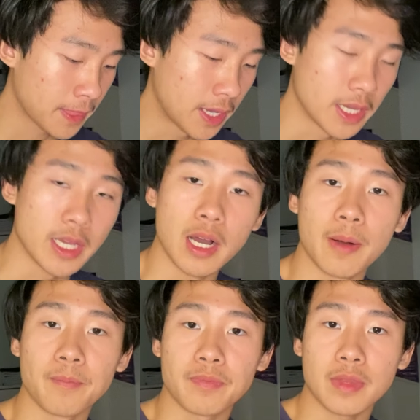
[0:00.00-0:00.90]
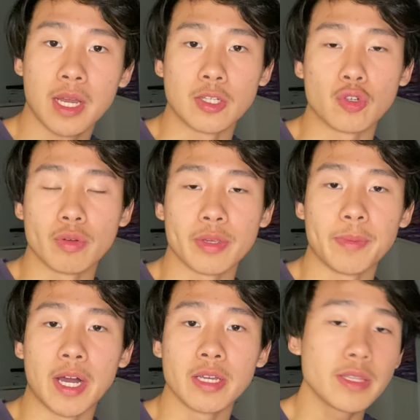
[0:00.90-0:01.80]
a hydronium
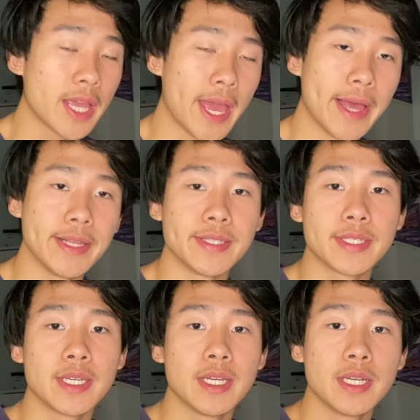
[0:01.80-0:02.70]
ion and